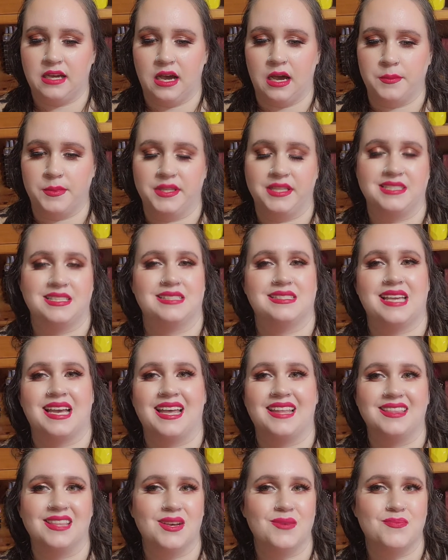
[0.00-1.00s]
unless it's like
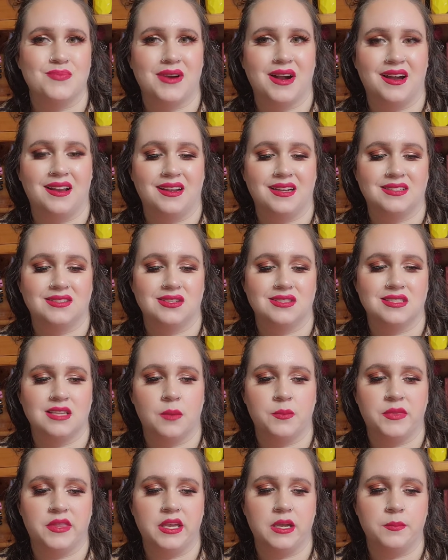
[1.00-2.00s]
a lip product or
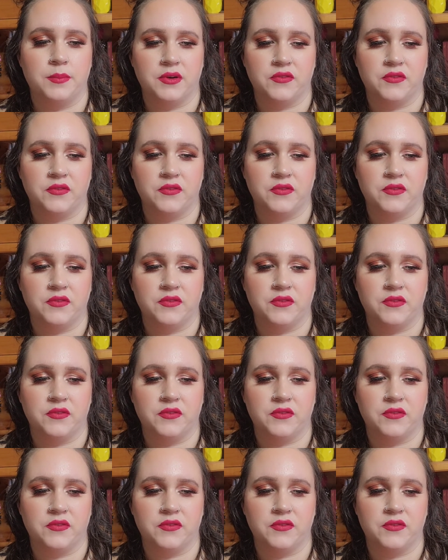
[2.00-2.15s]
something.